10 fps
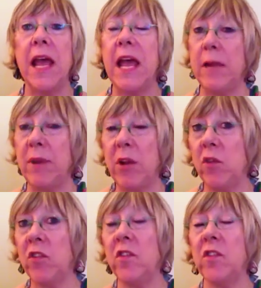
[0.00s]
And
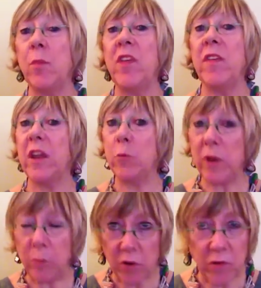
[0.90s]
because it's something that
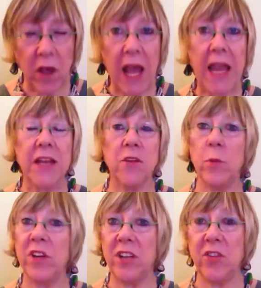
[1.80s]
we provide and
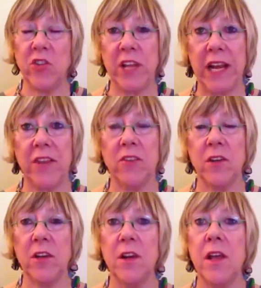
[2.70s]
we teach the
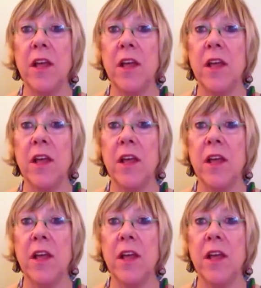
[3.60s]
lesson,